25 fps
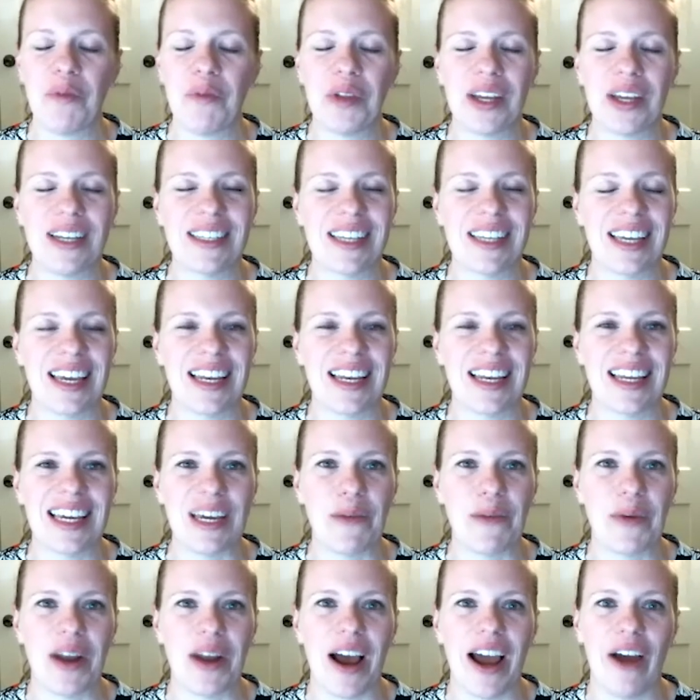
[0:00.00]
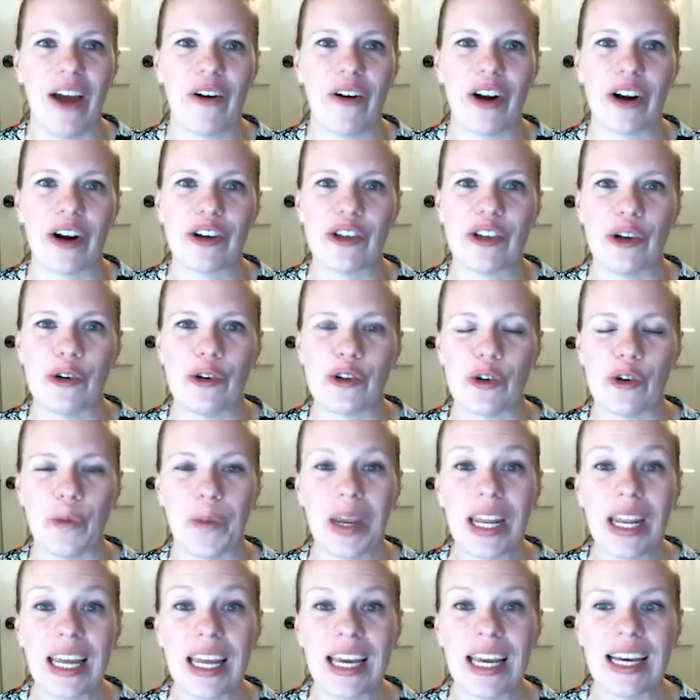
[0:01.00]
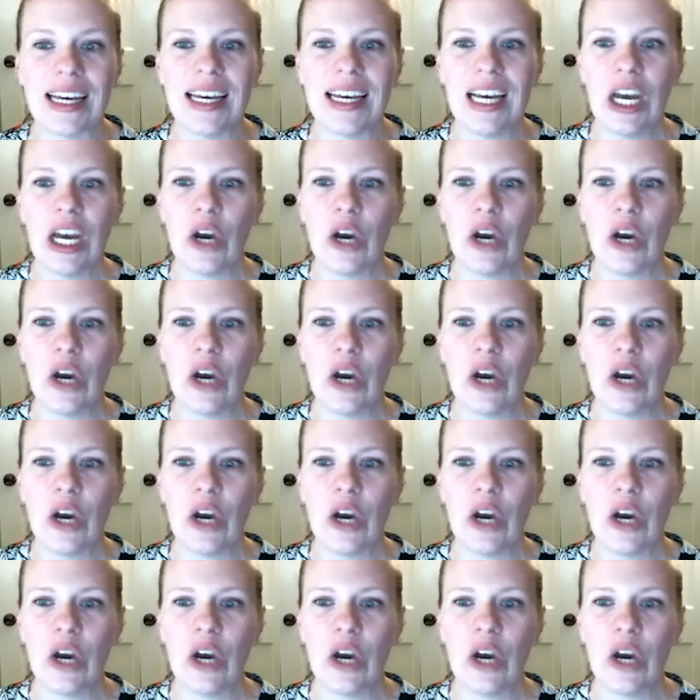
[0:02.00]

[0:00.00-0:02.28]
Please again keep an eye on our social media.